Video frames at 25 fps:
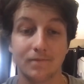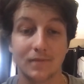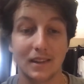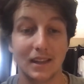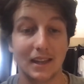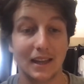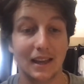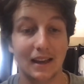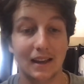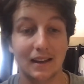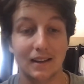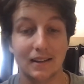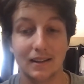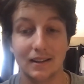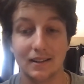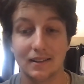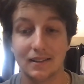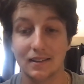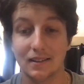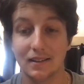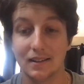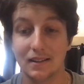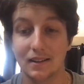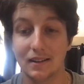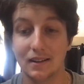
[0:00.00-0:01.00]
yeah,
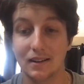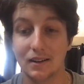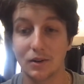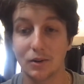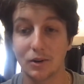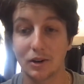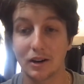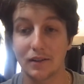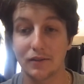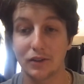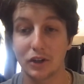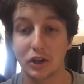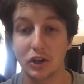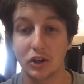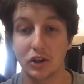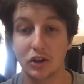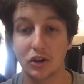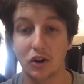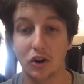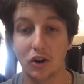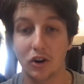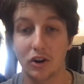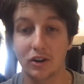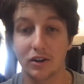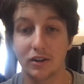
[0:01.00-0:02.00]
it's we're gonna have a good
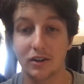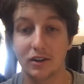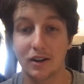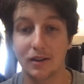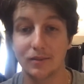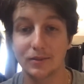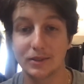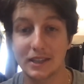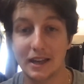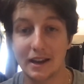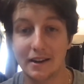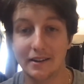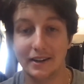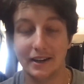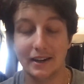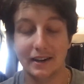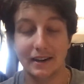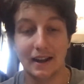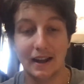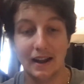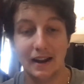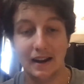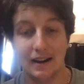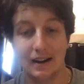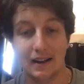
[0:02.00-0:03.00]
card come Saturday
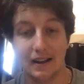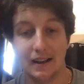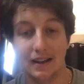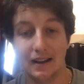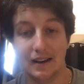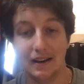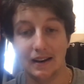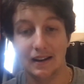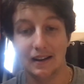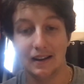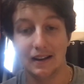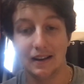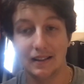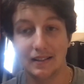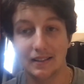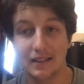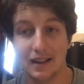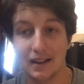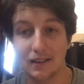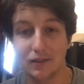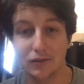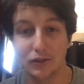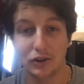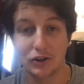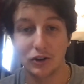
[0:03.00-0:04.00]
night. And
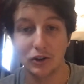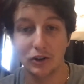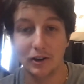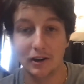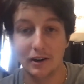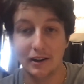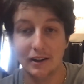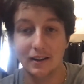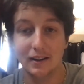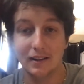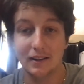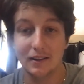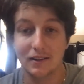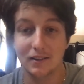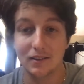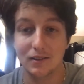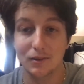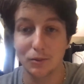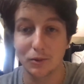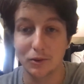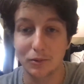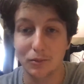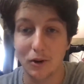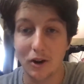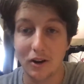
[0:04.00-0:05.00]
thanks for tuning in. This
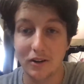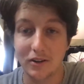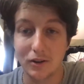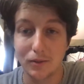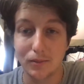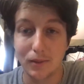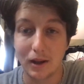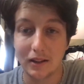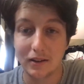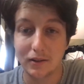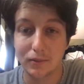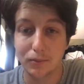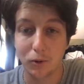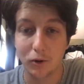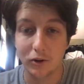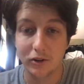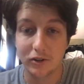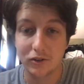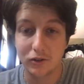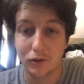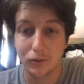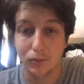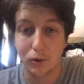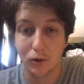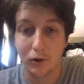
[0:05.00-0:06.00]
was brought to you by the Sports
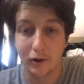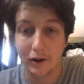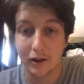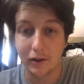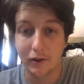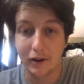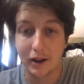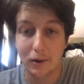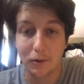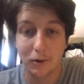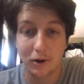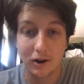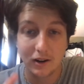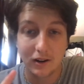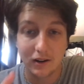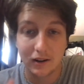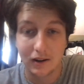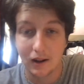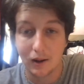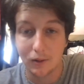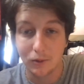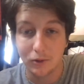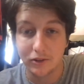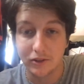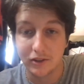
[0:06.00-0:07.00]
2.0 Network.
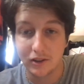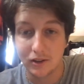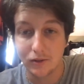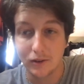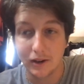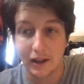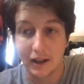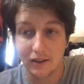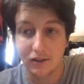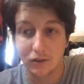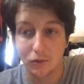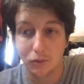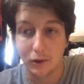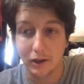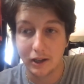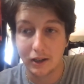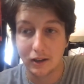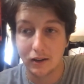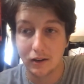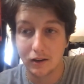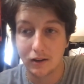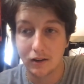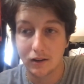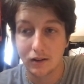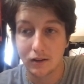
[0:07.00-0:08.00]
I will see you next
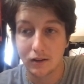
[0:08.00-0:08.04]
week.